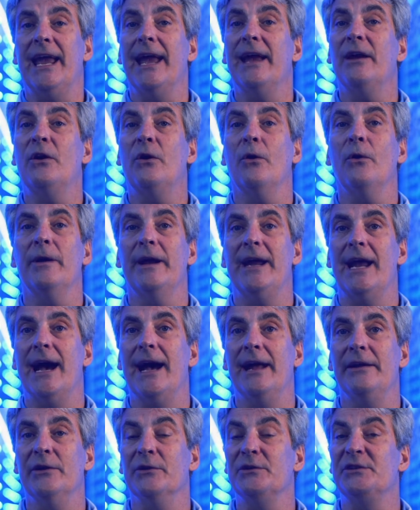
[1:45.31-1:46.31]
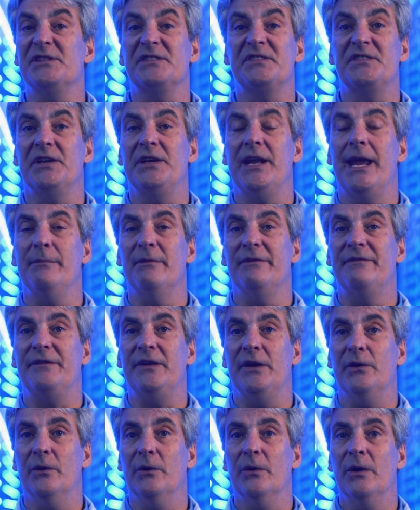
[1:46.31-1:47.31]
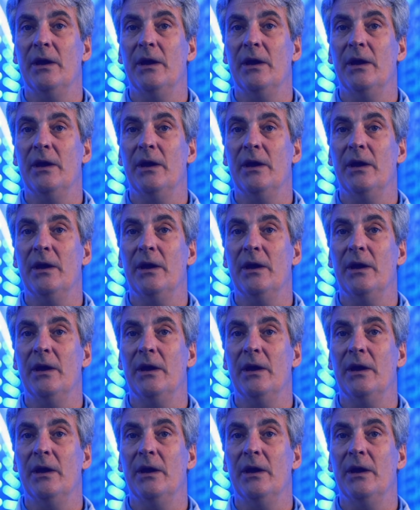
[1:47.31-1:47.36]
and coriander, just to name a few.